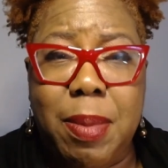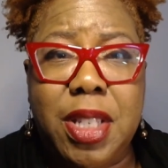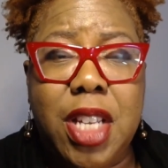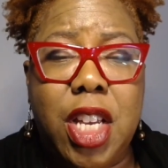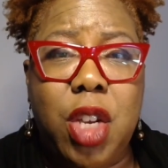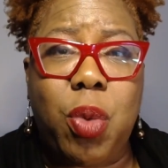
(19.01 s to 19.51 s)
I'm
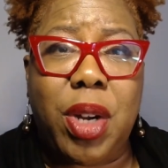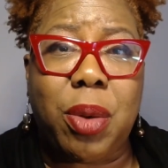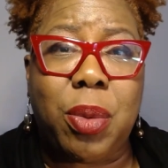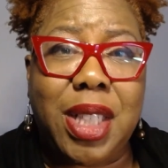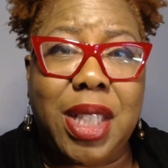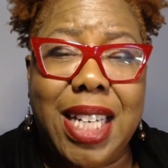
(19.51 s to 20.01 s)
going to tell you what
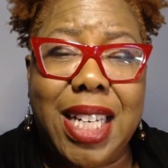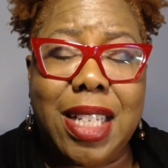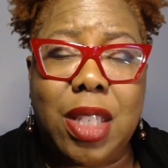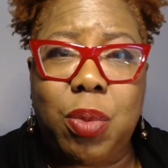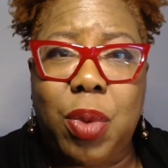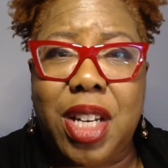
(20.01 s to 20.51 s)
it really
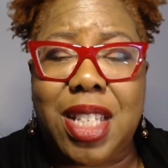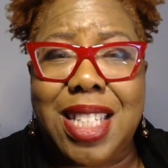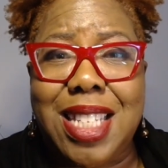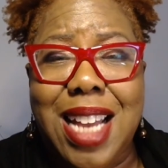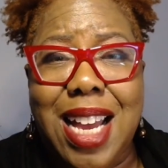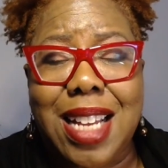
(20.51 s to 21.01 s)
is, what
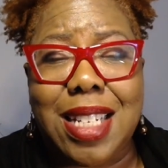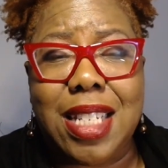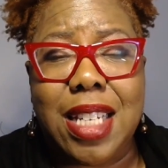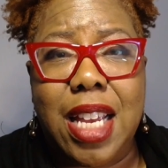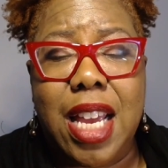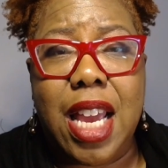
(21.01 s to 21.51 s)
it's
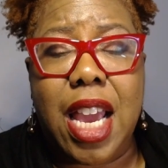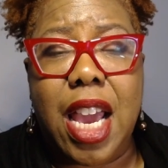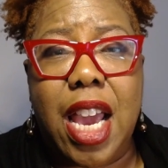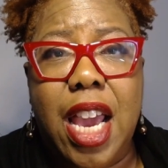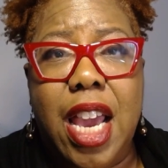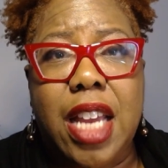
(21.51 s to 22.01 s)
not,
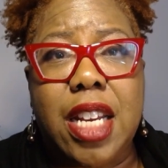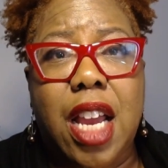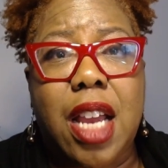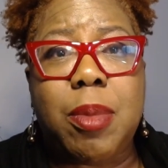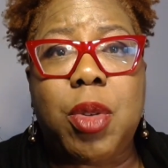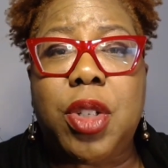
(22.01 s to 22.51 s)
and
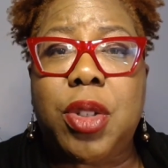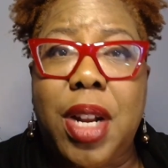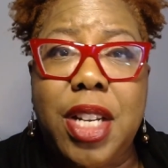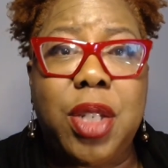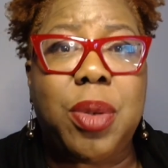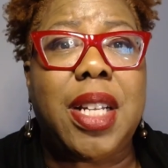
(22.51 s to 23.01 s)
I'm going to
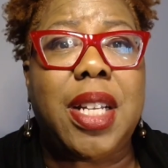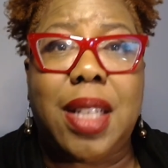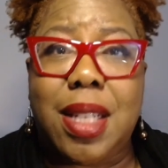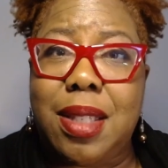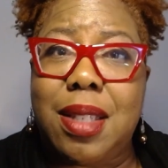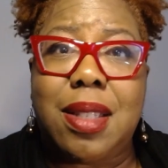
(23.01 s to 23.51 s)
try to do it
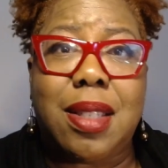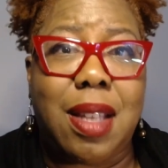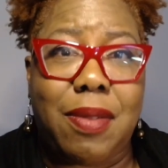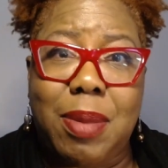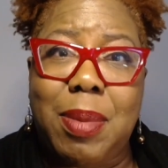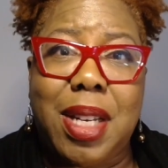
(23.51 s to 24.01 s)
in less than
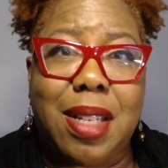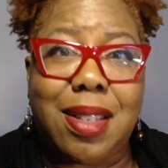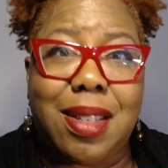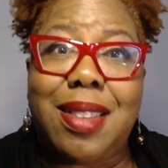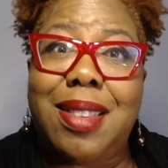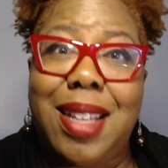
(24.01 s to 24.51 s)
seven minutes.